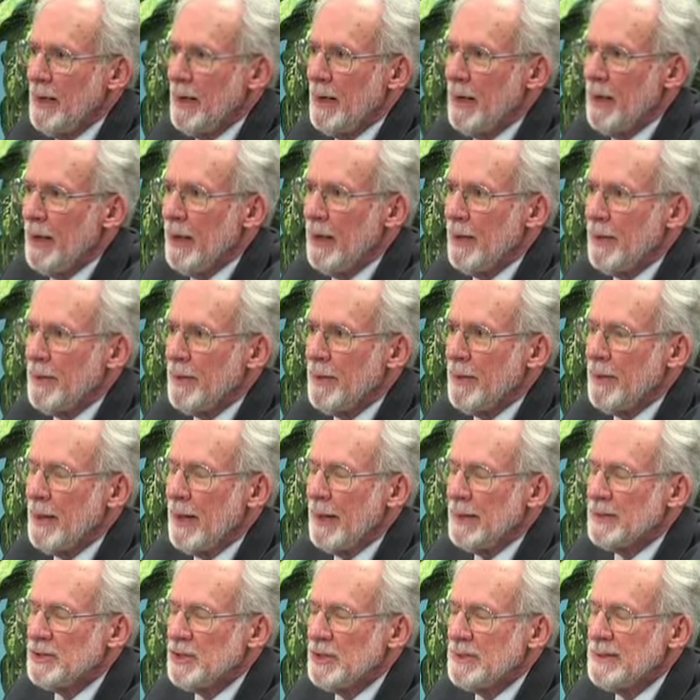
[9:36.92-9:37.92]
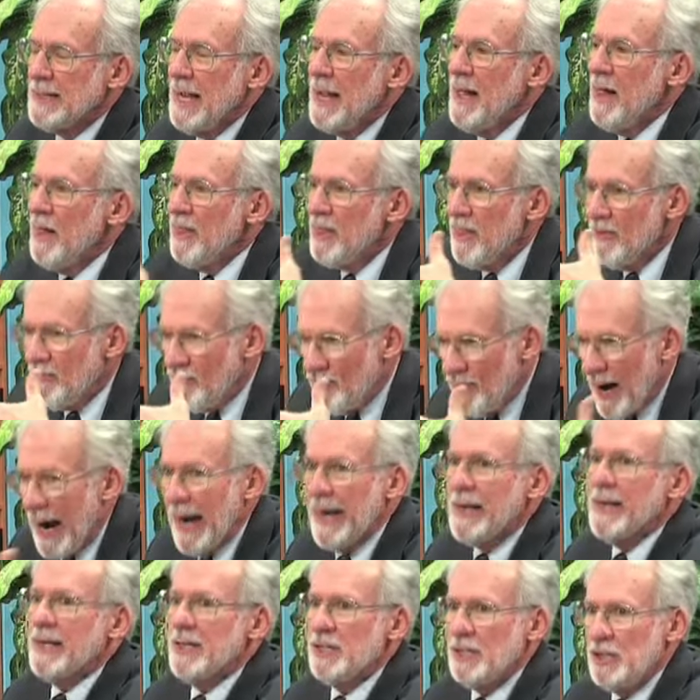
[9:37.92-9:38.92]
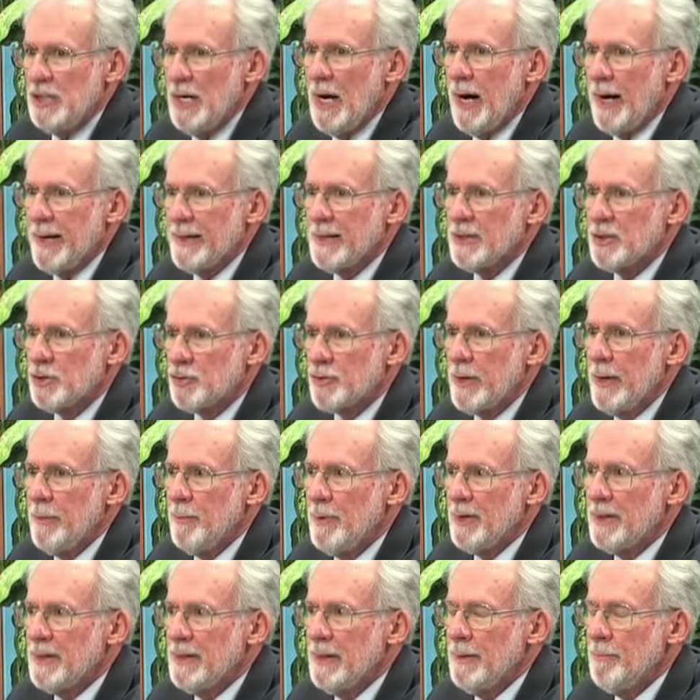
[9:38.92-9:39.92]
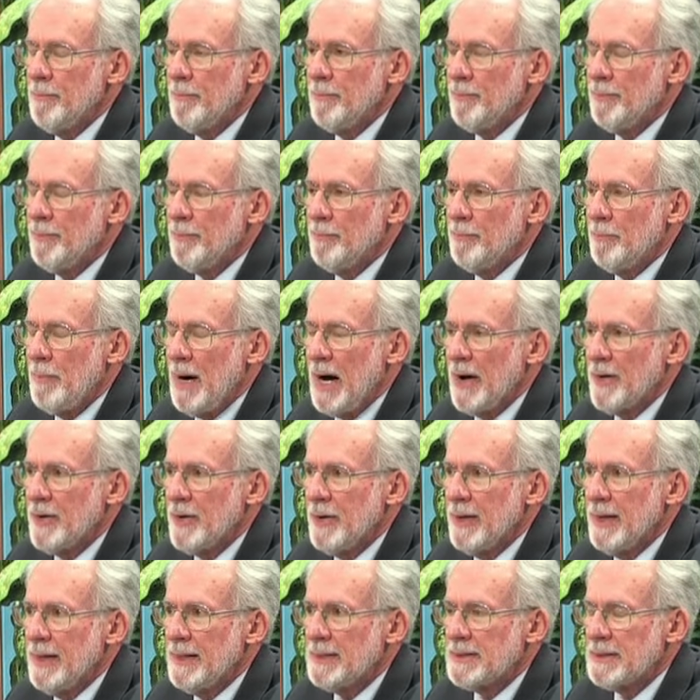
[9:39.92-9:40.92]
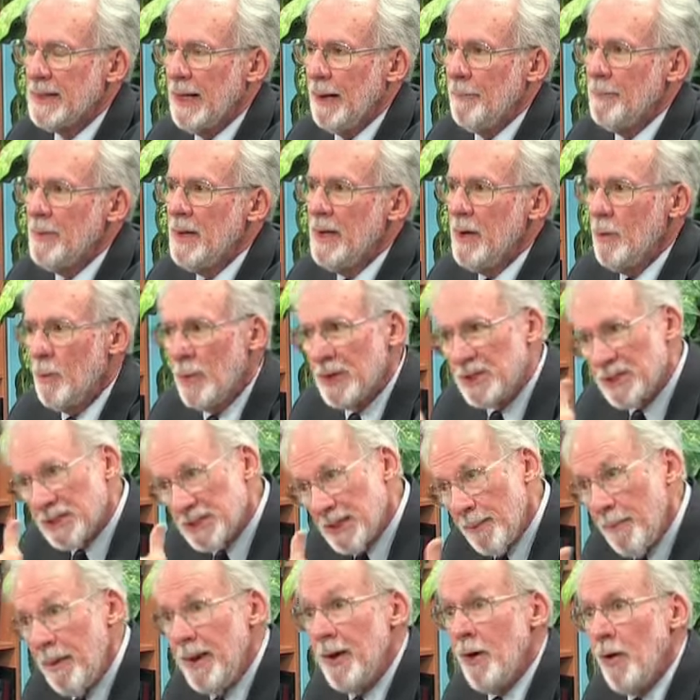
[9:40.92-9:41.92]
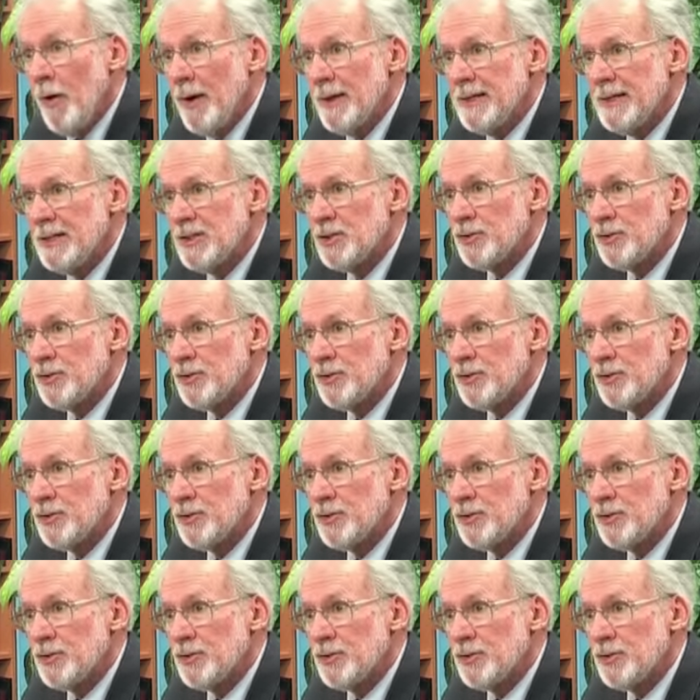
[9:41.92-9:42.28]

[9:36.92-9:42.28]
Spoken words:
the violent jihadist stream within modern Islam, which is a minority